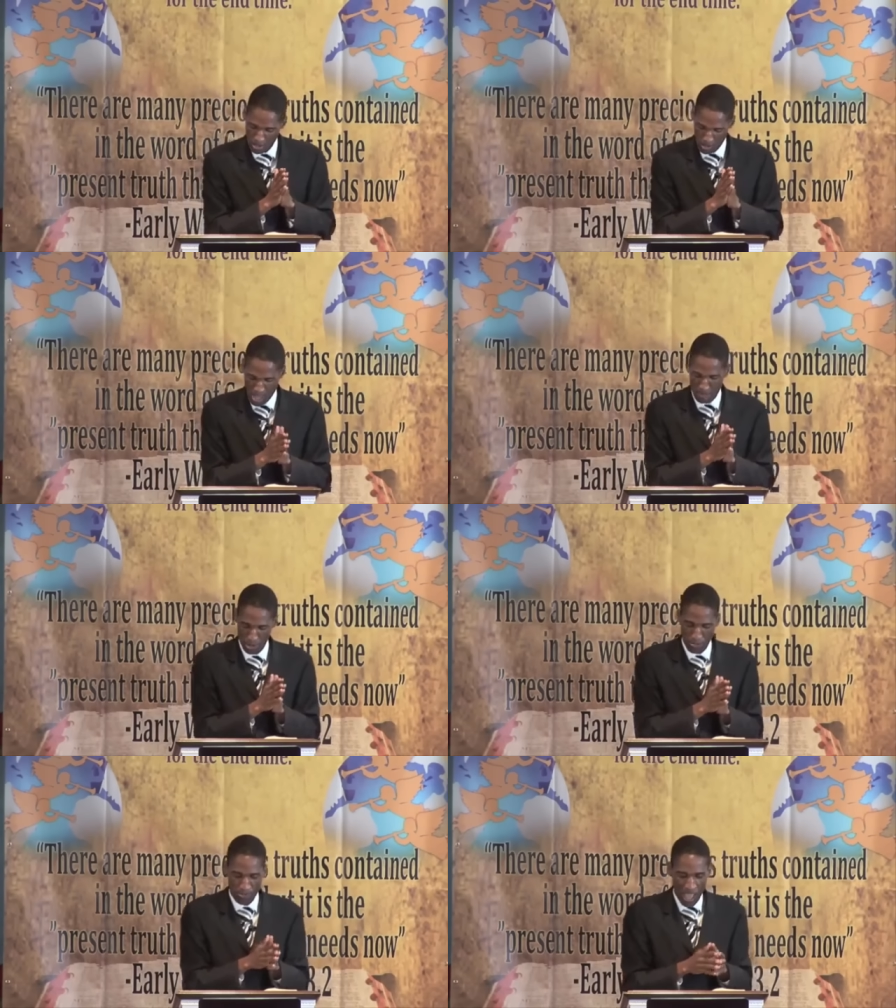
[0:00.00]

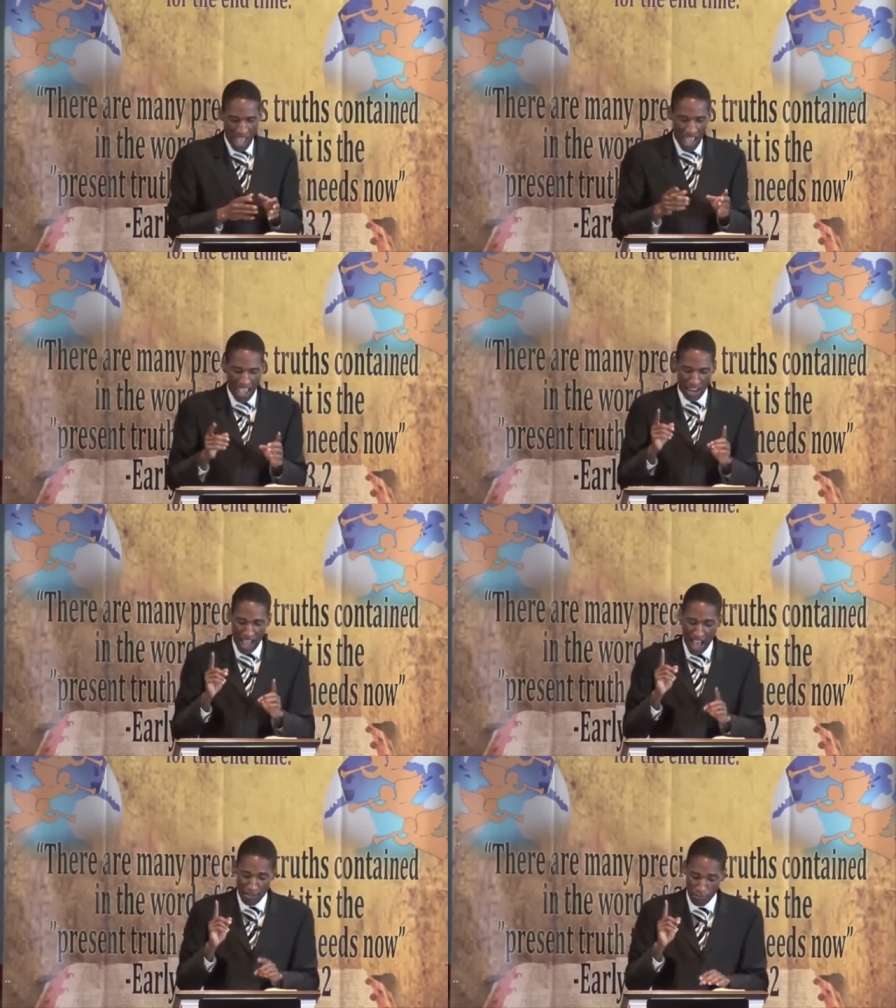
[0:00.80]
chamber, and
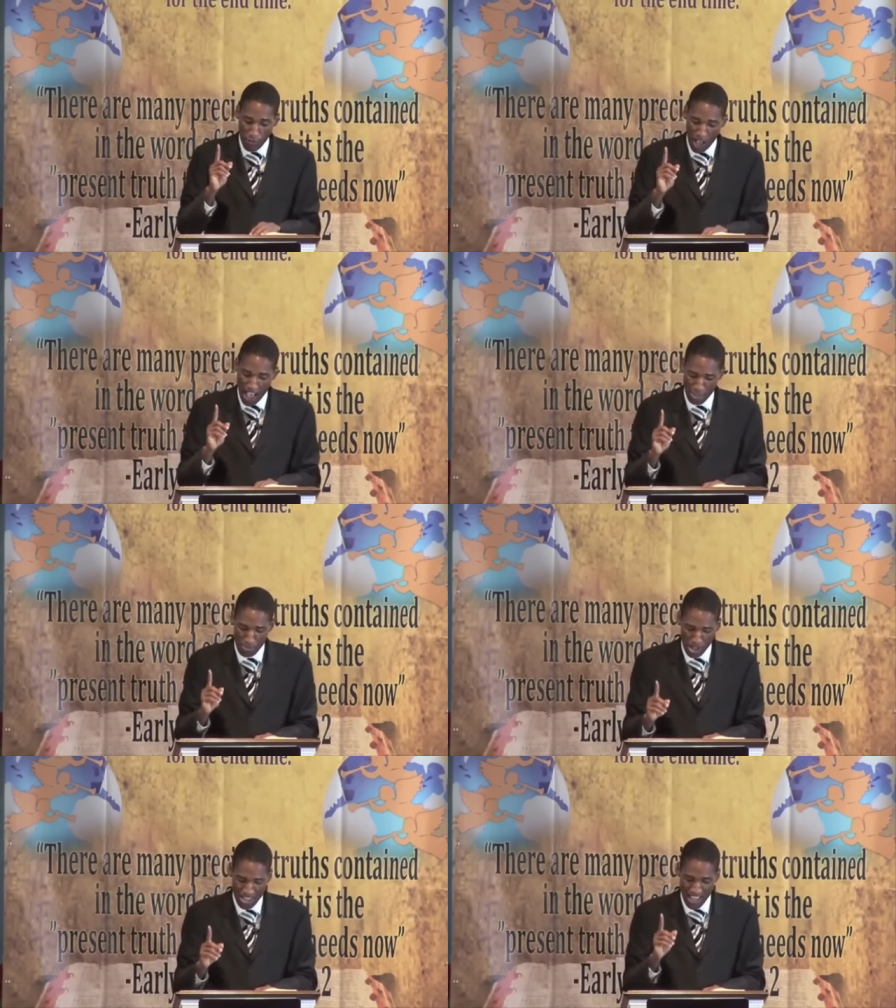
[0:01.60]
uh, for as
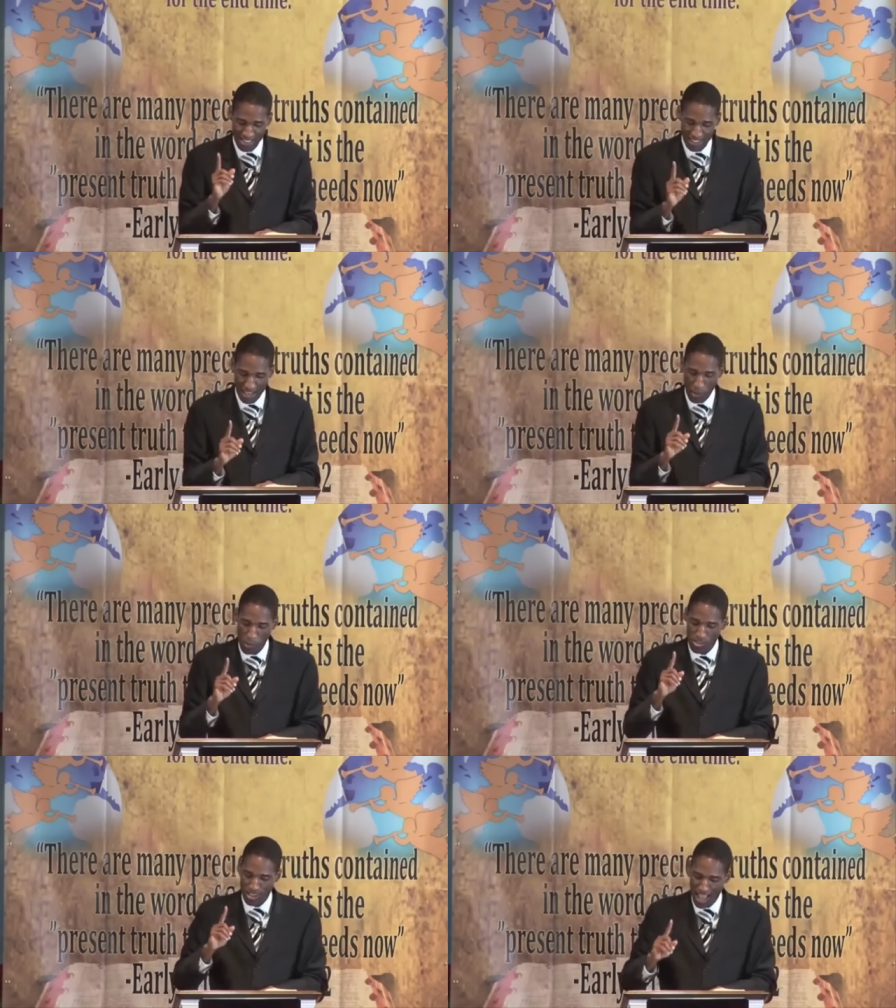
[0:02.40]
much as Lydda
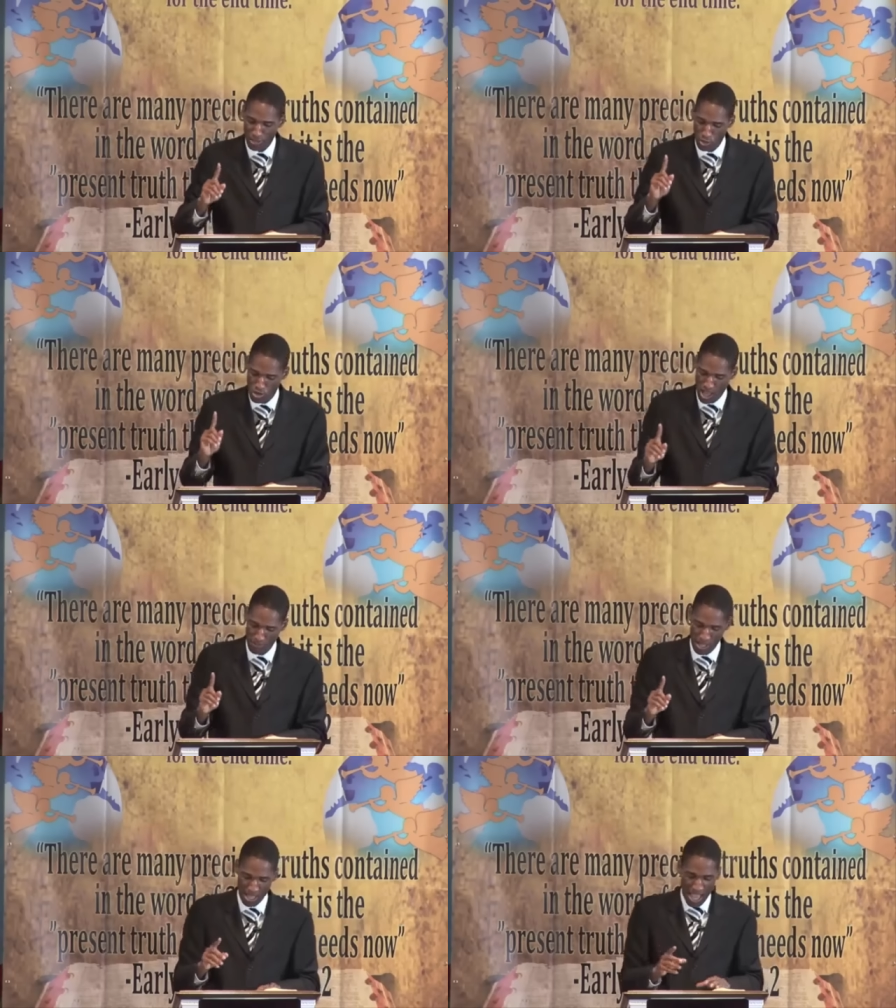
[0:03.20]
was nigh to
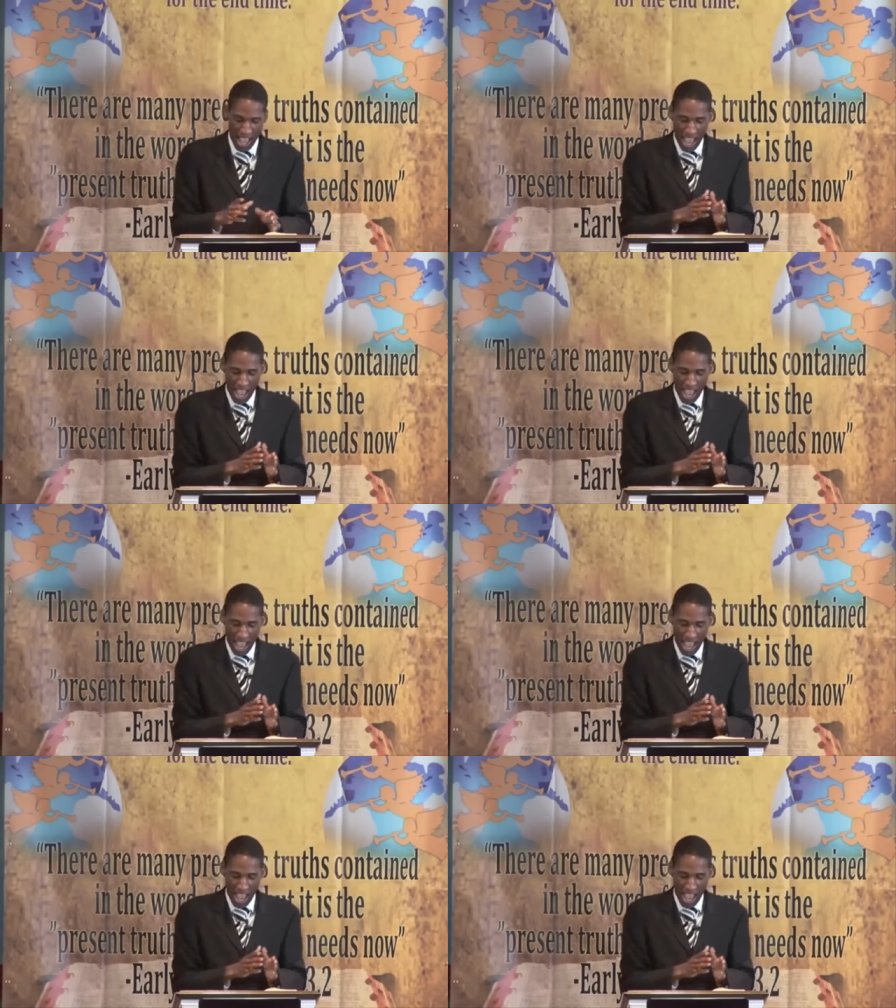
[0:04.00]
Joppa,